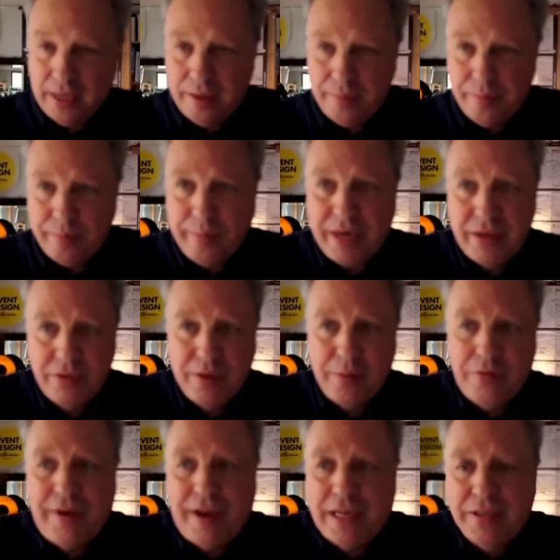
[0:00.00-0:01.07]
Many of
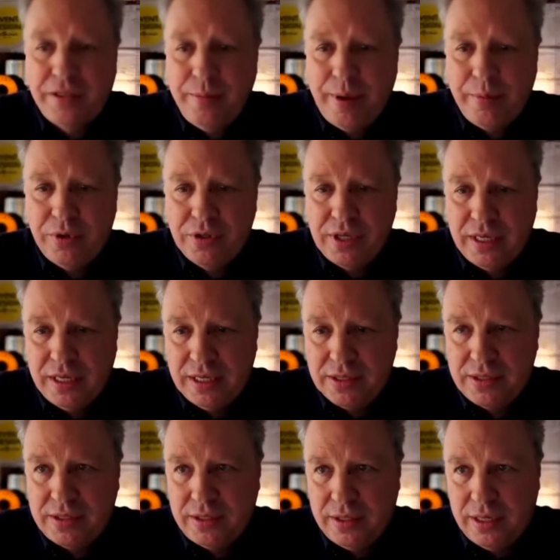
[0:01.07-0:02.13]
them are faculty members in
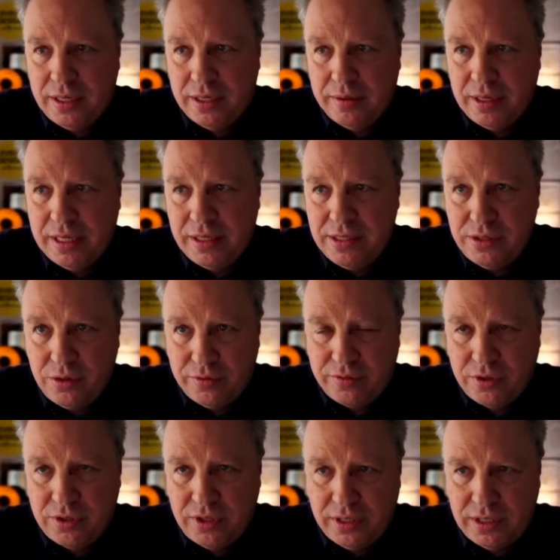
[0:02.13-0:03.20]
these
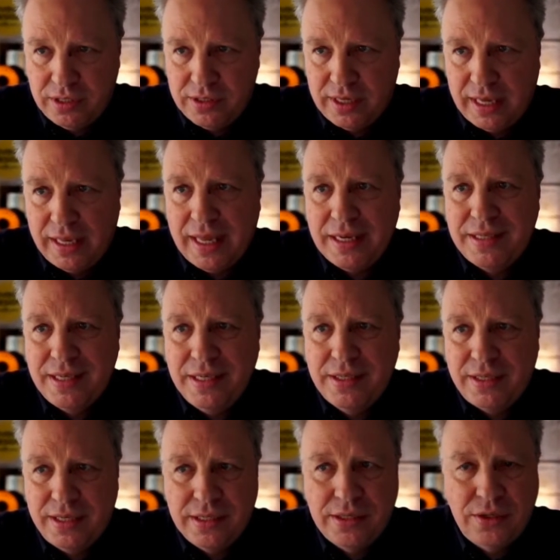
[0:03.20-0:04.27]
universities, and they
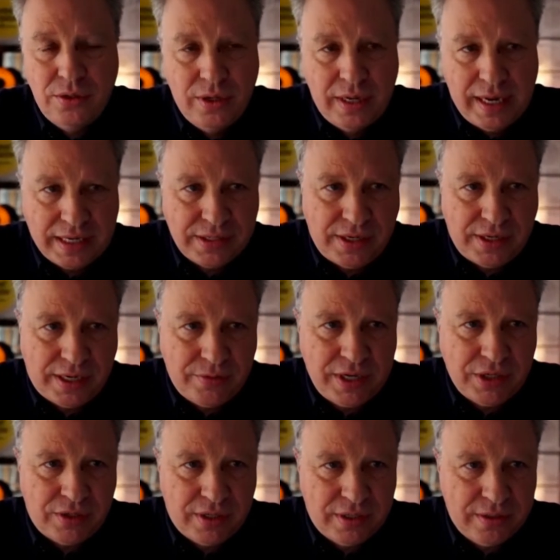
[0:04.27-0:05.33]
teach this to the next
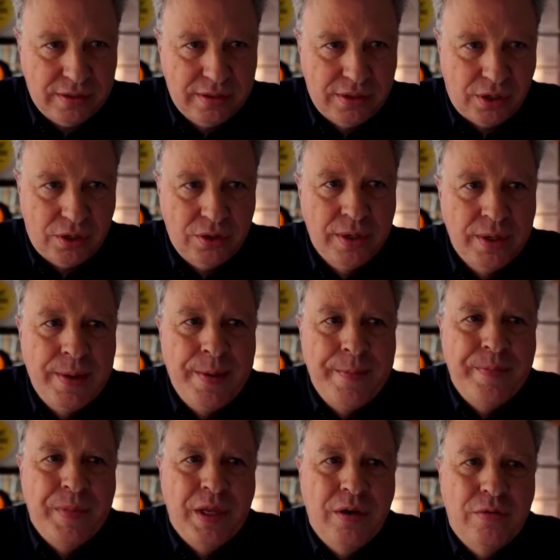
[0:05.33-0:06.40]
generation. So
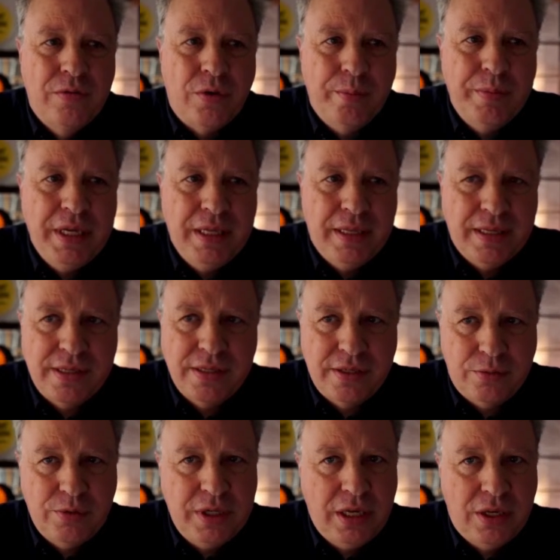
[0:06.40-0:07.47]
for me,
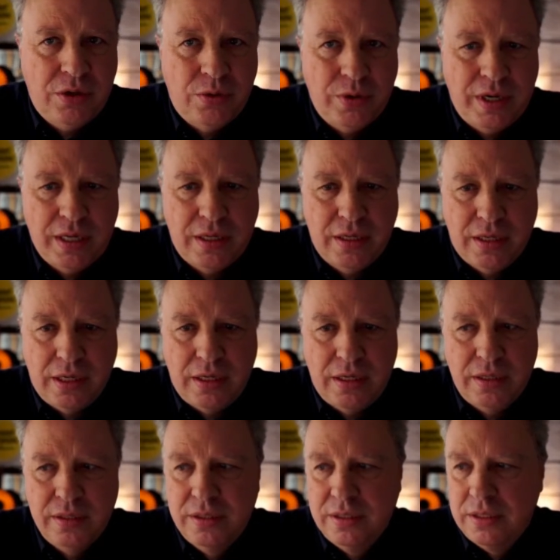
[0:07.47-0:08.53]
this is a really
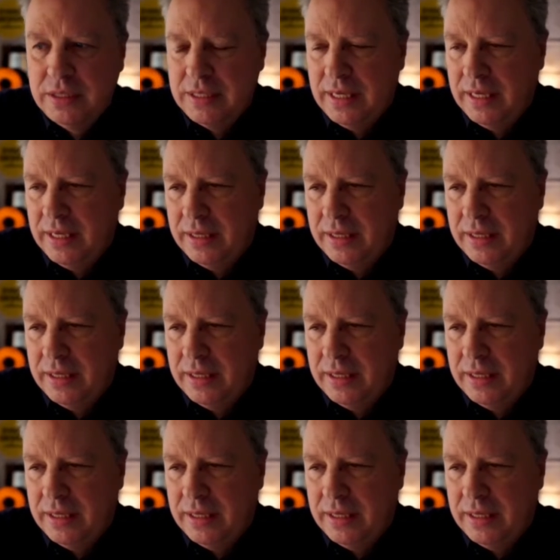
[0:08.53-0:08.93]
critical